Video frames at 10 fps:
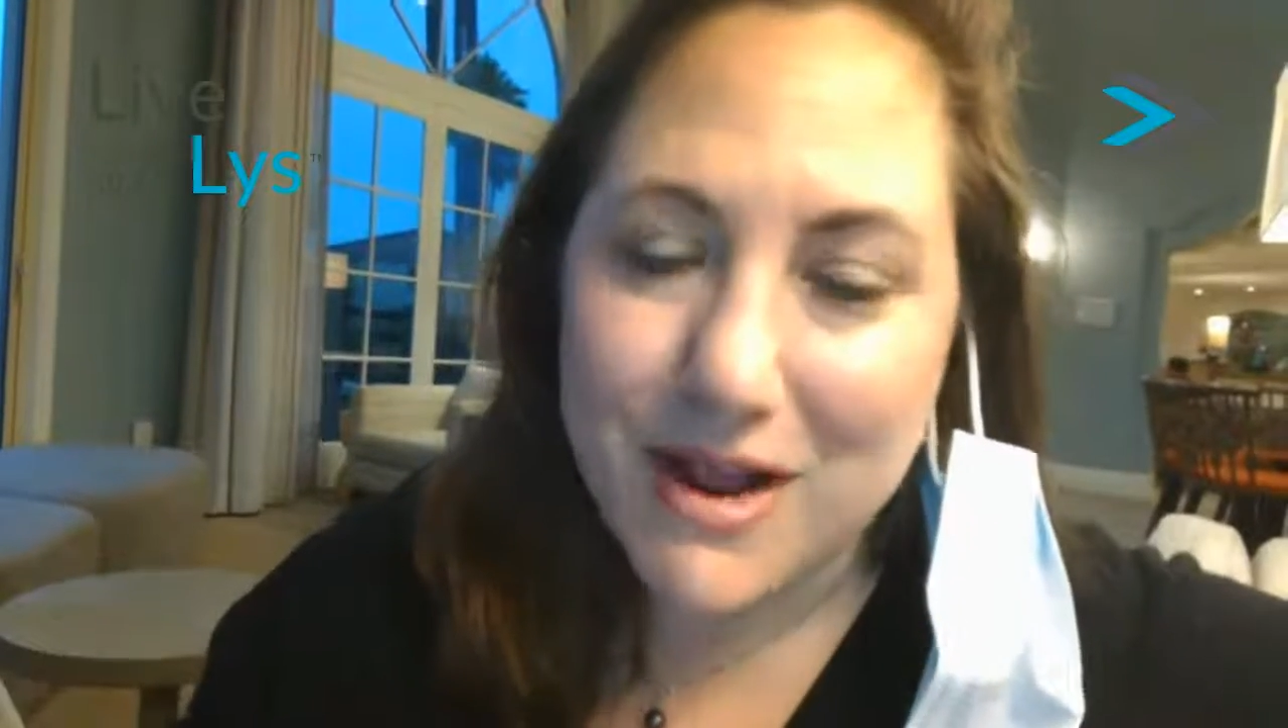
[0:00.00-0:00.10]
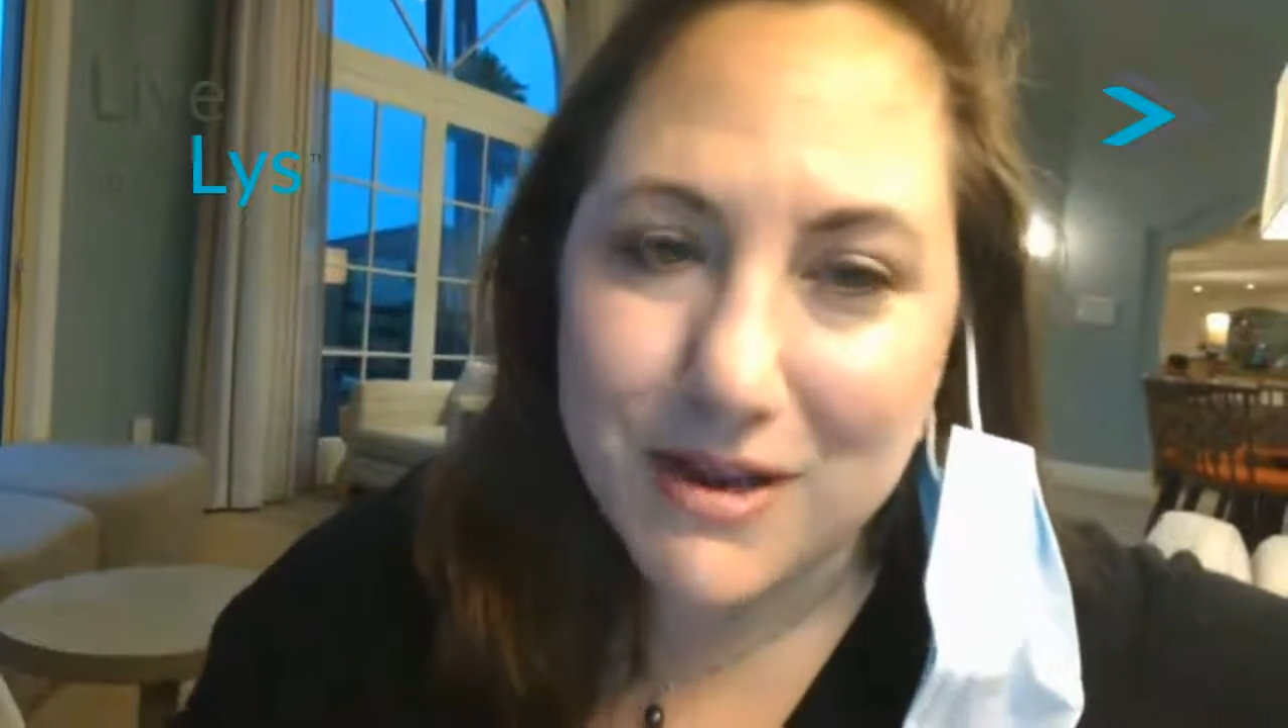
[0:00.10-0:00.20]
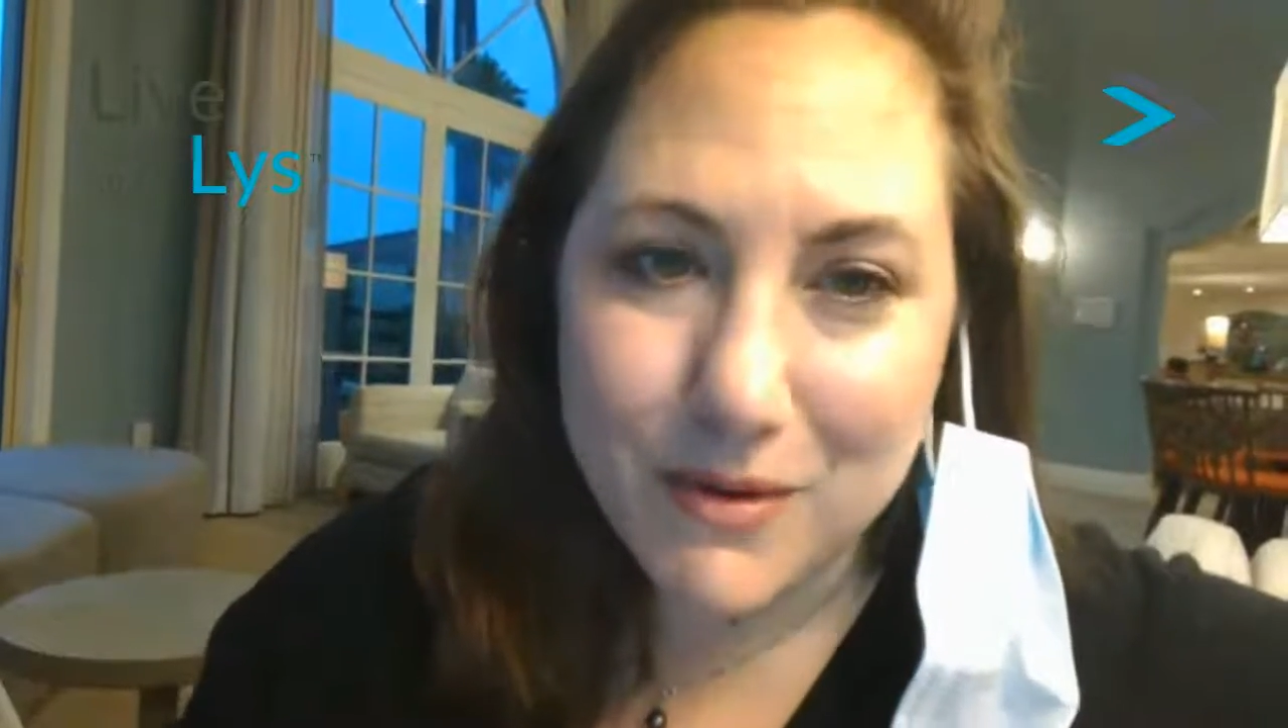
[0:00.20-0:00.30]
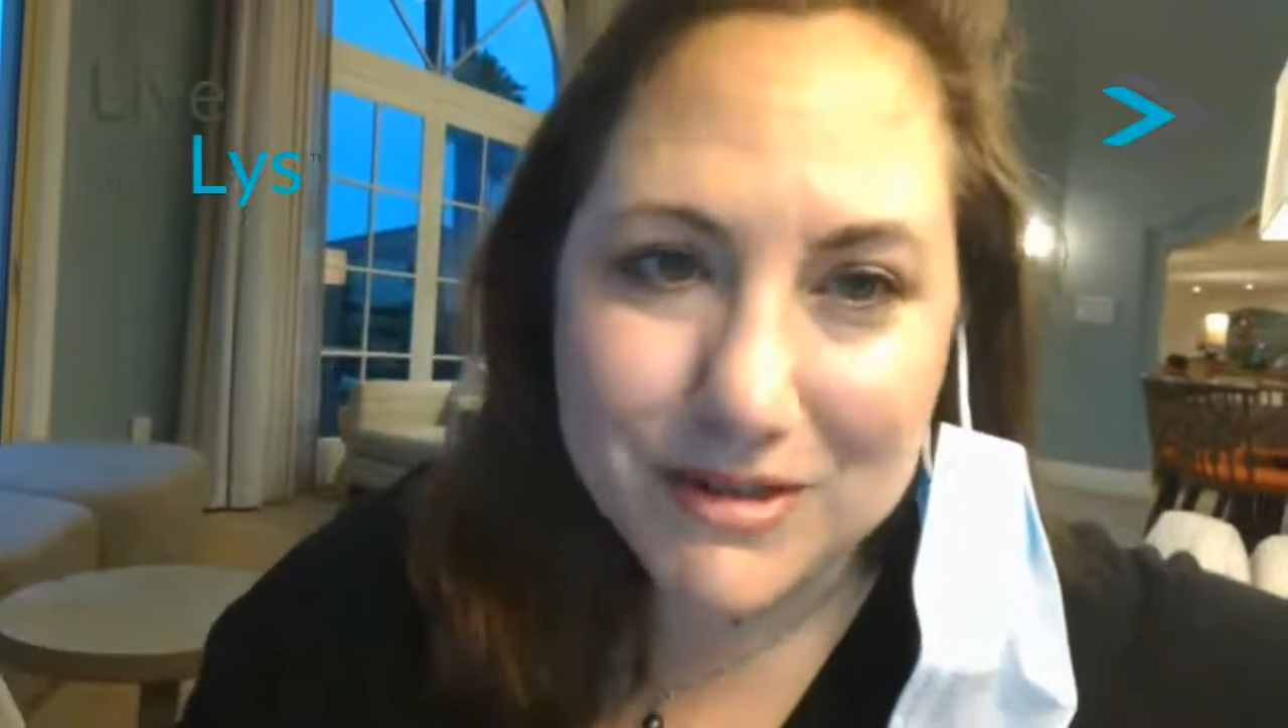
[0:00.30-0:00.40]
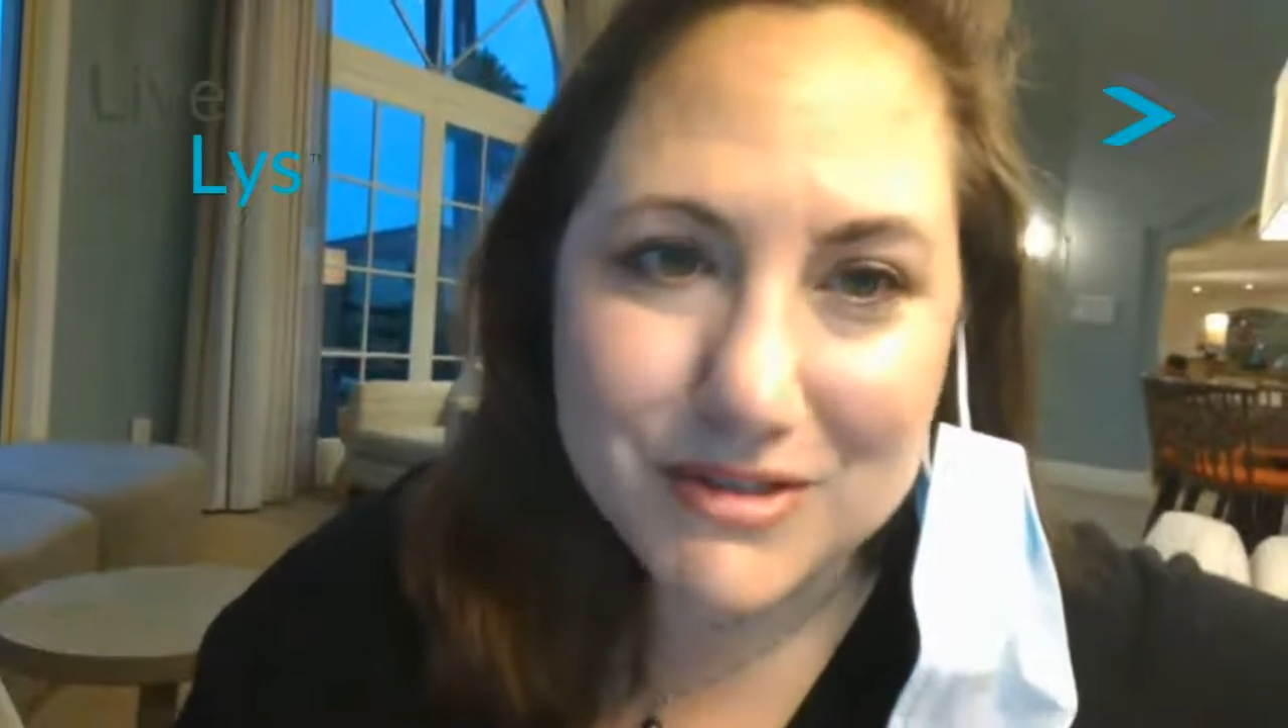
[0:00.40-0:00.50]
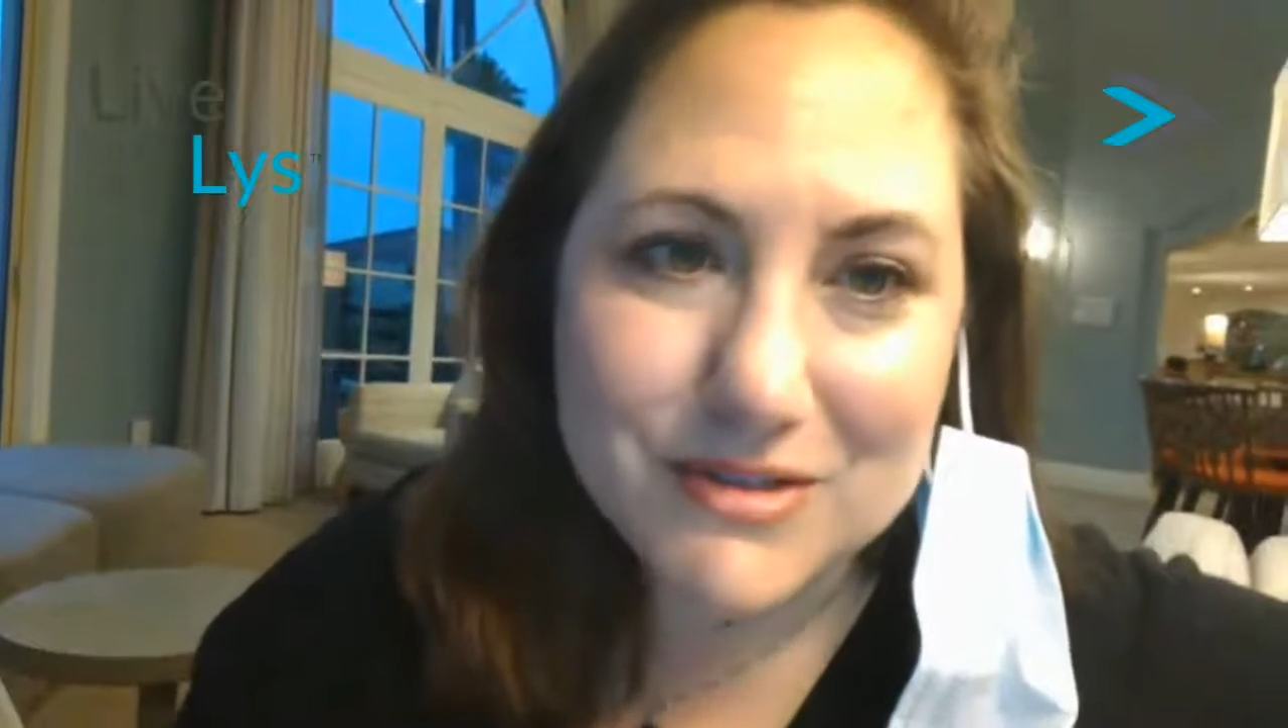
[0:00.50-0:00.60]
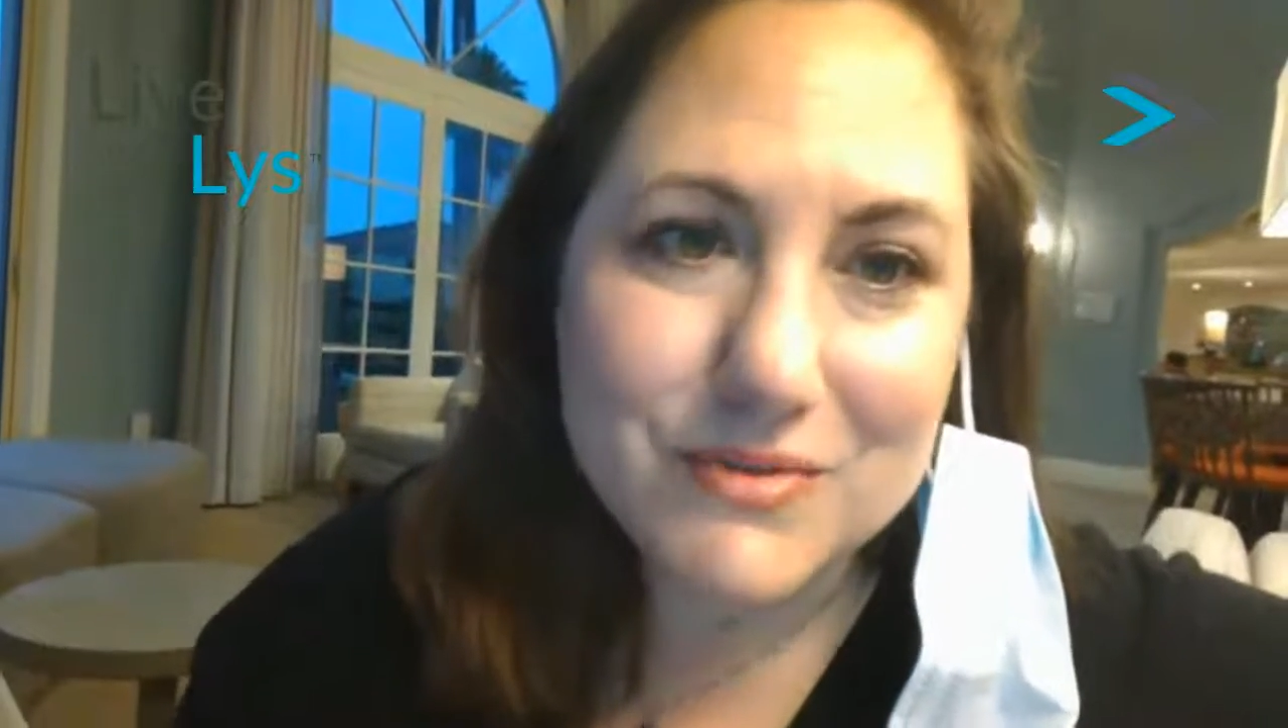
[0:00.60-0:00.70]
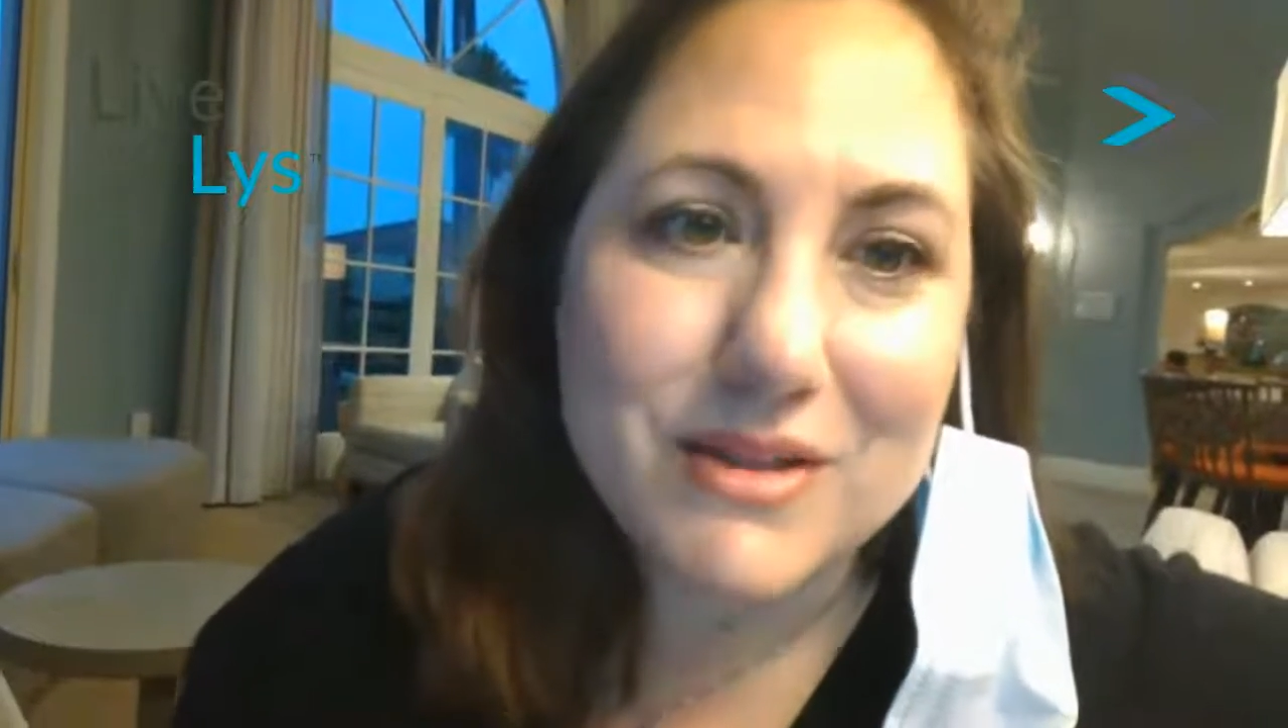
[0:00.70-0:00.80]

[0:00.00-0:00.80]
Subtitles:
any questions